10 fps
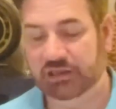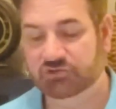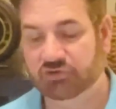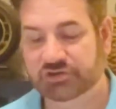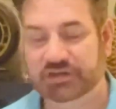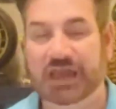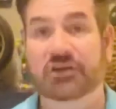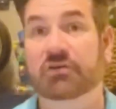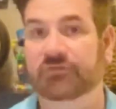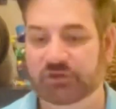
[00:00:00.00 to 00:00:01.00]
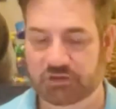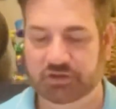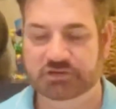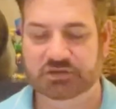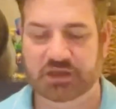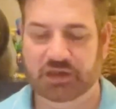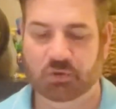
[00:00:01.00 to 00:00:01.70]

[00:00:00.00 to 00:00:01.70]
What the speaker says: He draws how you're feeling today.